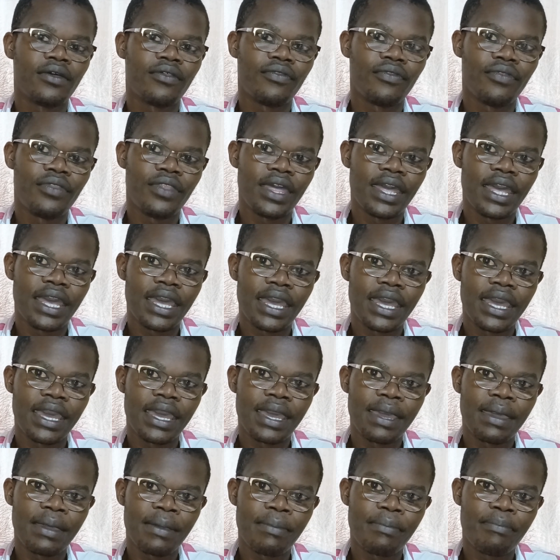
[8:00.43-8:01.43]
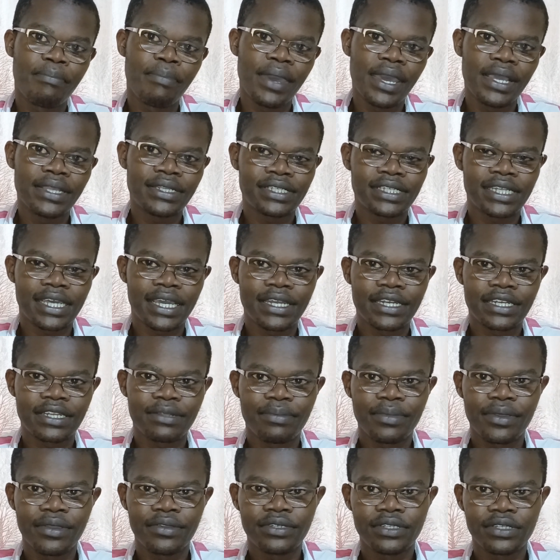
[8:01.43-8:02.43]
The best
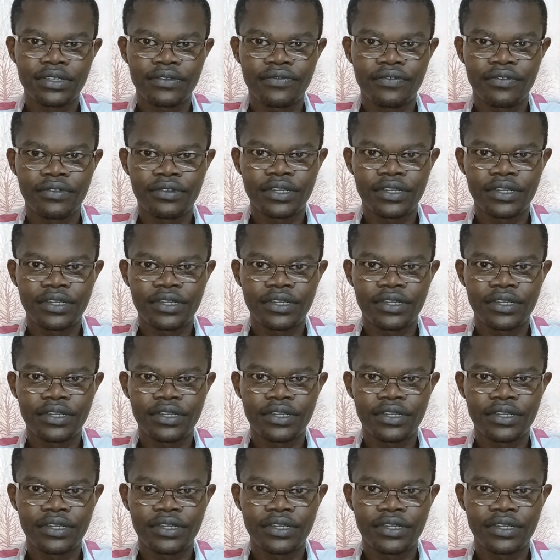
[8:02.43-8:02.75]
antibiotic for